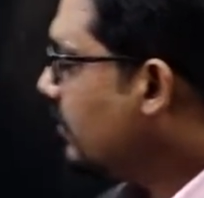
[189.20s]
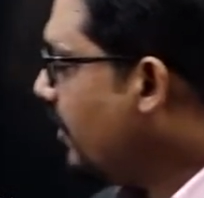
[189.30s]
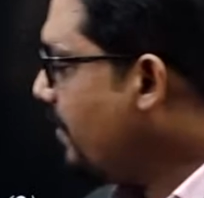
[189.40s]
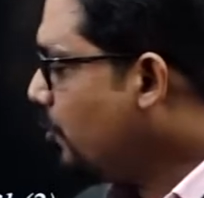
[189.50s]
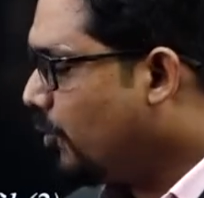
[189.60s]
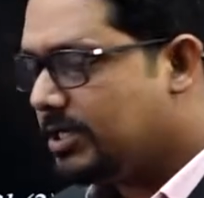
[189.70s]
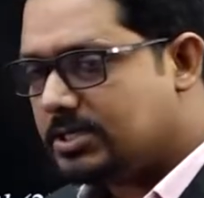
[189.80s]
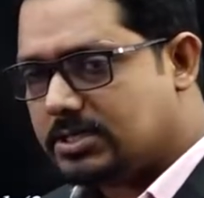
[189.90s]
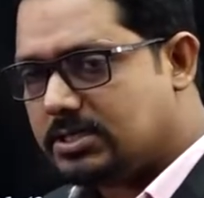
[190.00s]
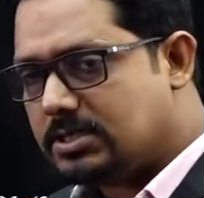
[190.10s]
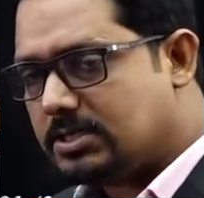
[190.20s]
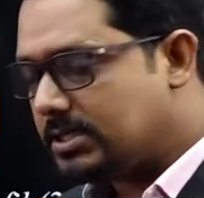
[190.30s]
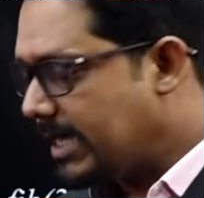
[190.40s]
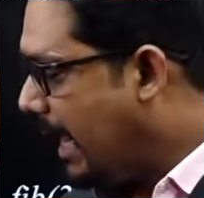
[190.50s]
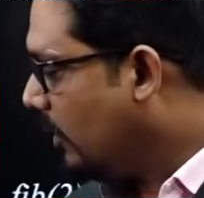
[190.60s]
Fib2 is
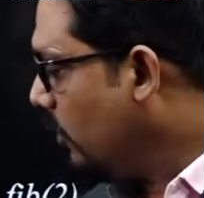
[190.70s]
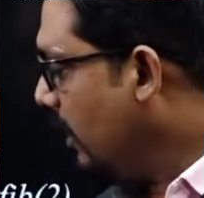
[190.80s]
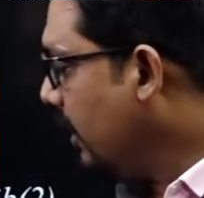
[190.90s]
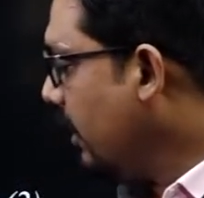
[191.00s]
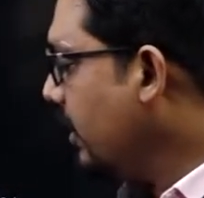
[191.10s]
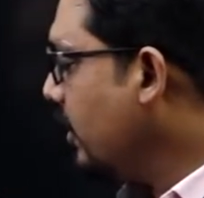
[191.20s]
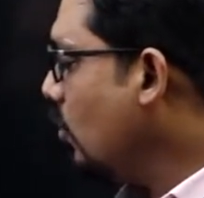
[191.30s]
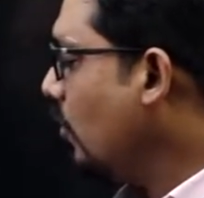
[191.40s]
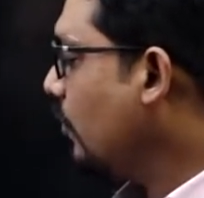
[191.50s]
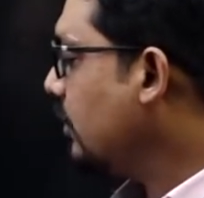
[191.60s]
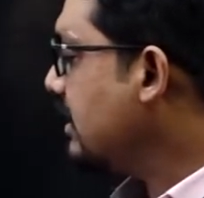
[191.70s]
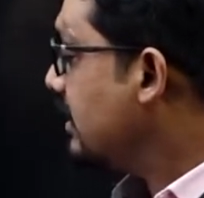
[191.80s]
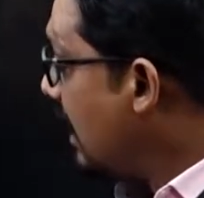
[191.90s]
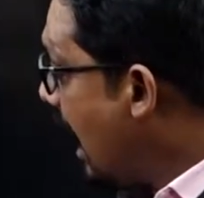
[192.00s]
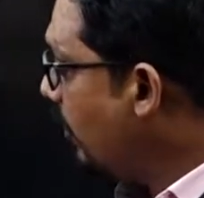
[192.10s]
calculated, it will go for this,
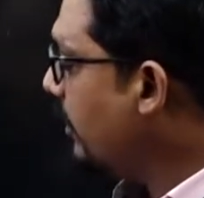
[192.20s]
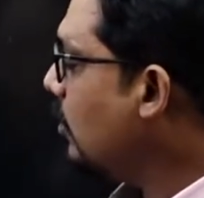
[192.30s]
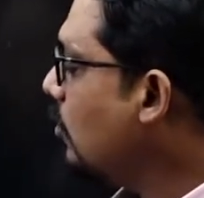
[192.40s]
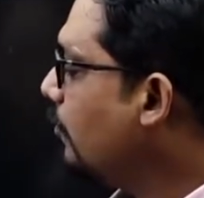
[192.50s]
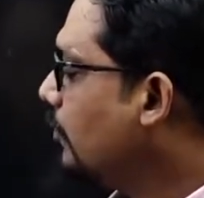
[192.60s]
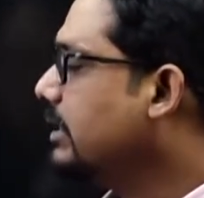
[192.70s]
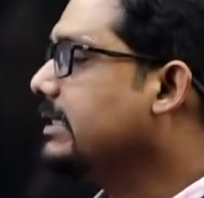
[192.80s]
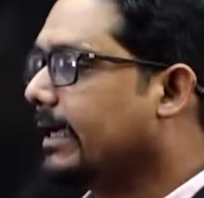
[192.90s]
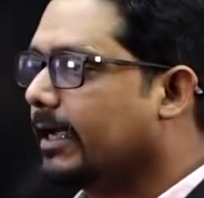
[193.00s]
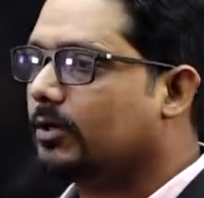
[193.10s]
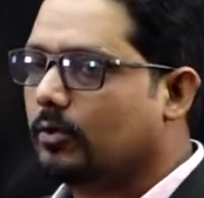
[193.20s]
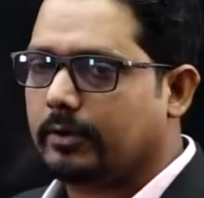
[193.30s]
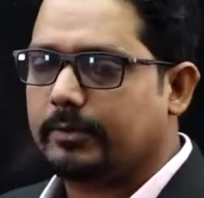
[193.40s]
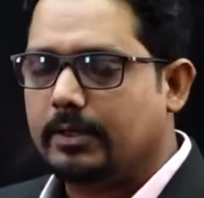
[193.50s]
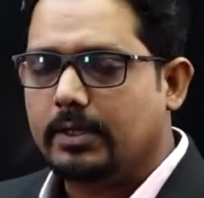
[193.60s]
now it will go for the second
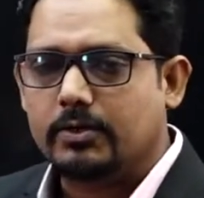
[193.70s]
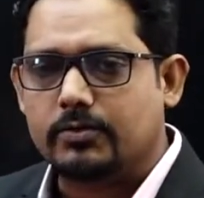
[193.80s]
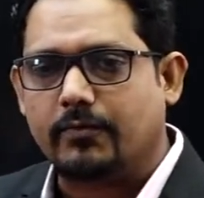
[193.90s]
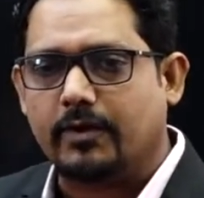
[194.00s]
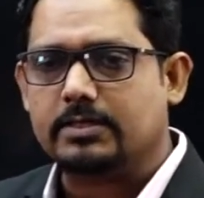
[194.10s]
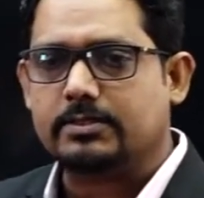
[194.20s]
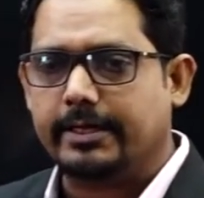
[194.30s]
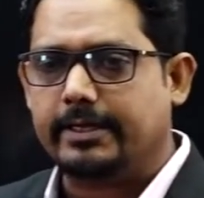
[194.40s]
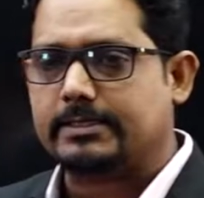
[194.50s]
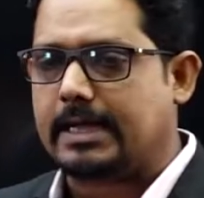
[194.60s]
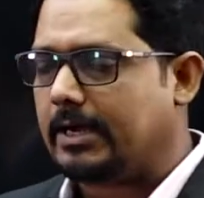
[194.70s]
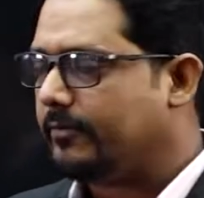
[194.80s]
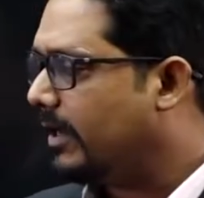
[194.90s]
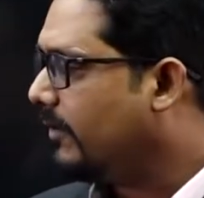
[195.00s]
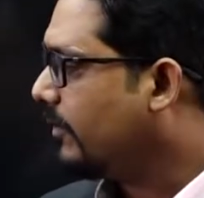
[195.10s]
call. So first thing is that
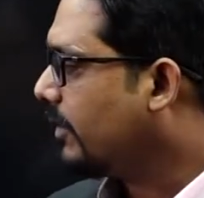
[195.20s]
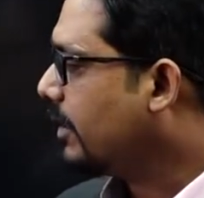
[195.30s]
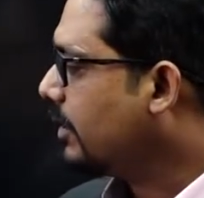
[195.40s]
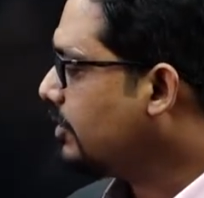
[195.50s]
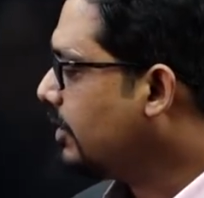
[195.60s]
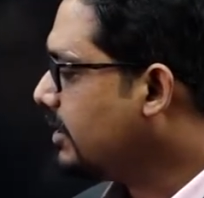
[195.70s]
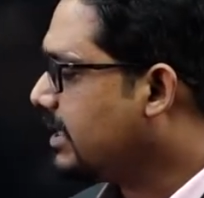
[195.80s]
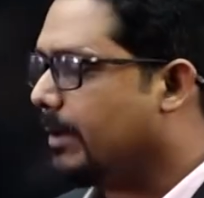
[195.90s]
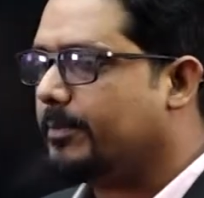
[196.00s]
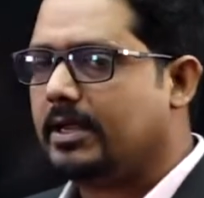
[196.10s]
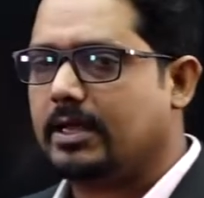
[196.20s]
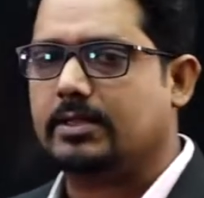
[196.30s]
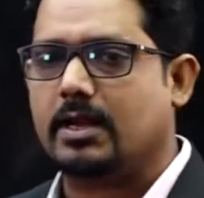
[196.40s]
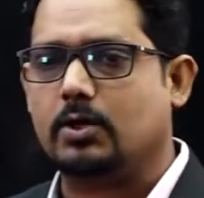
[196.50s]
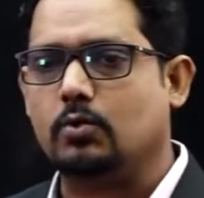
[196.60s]
whenever recursion is happening and
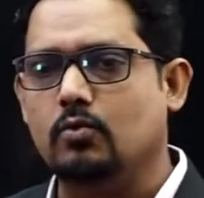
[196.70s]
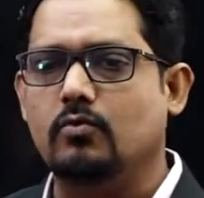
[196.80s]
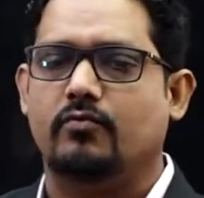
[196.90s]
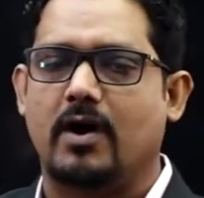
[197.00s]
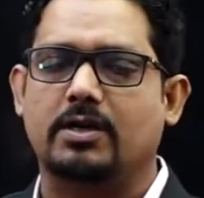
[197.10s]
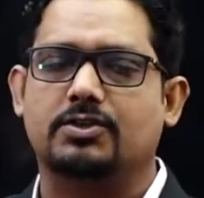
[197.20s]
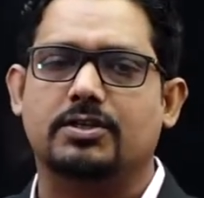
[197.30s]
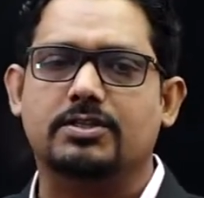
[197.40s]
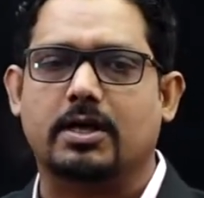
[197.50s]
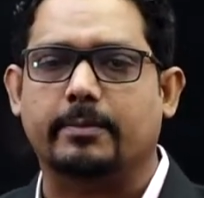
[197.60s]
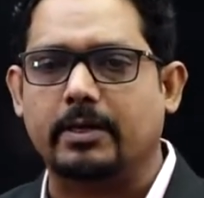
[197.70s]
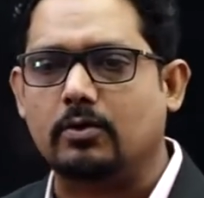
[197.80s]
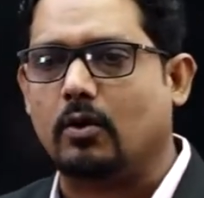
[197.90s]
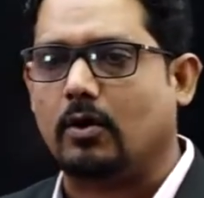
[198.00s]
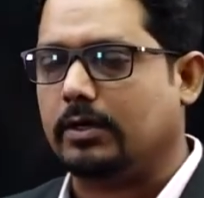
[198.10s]
there are two functions are being
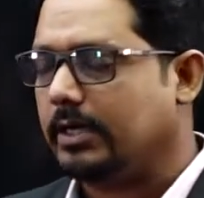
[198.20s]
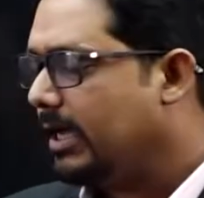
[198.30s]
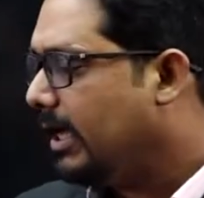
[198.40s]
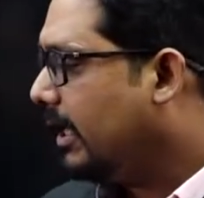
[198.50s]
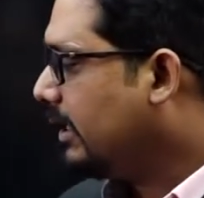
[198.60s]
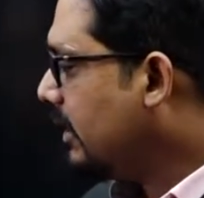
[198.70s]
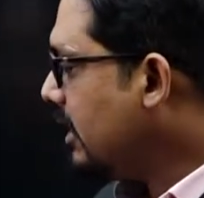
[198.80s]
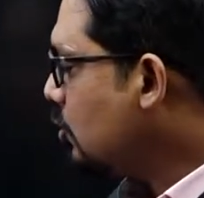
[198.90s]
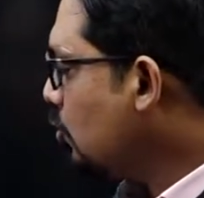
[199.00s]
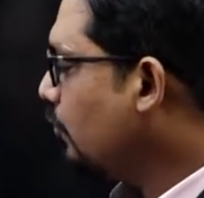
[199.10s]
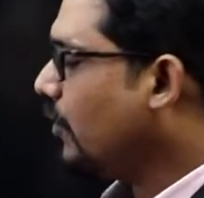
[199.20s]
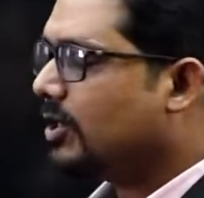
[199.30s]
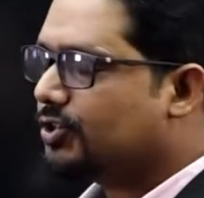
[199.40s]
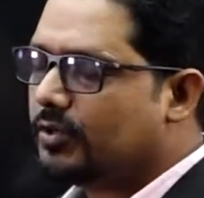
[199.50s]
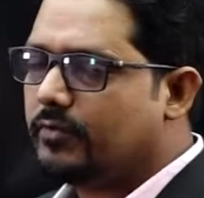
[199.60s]
called, these two
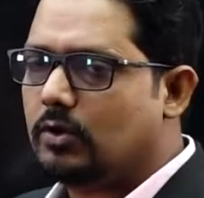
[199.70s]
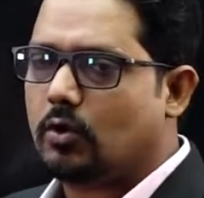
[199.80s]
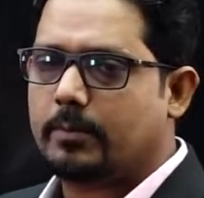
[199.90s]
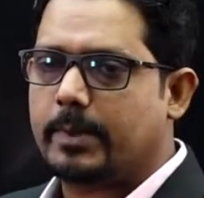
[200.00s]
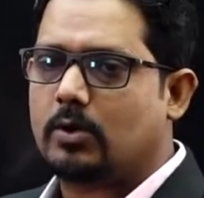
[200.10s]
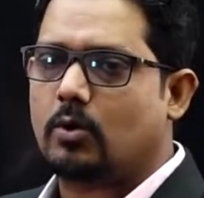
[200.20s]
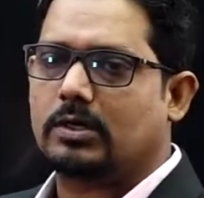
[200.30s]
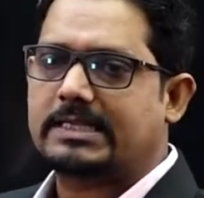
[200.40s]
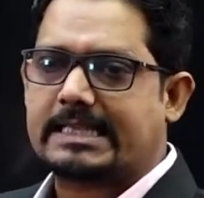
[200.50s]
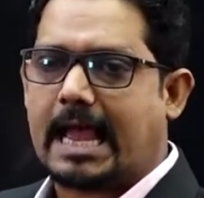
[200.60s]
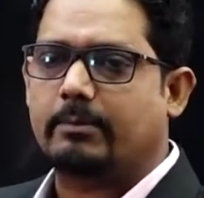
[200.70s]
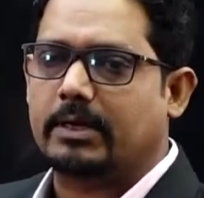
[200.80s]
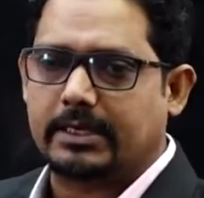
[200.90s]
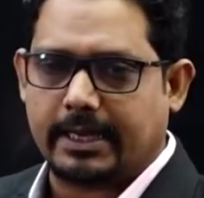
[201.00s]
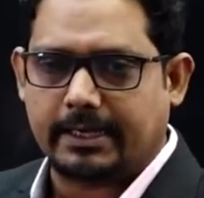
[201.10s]
functions will not be called
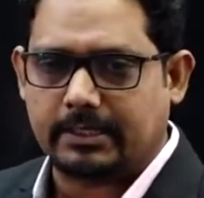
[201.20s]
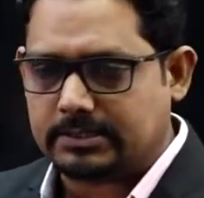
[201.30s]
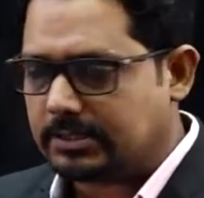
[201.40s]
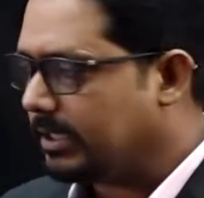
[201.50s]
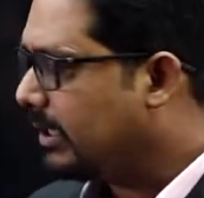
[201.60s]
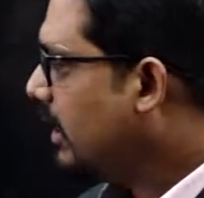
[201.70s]
simultaneously.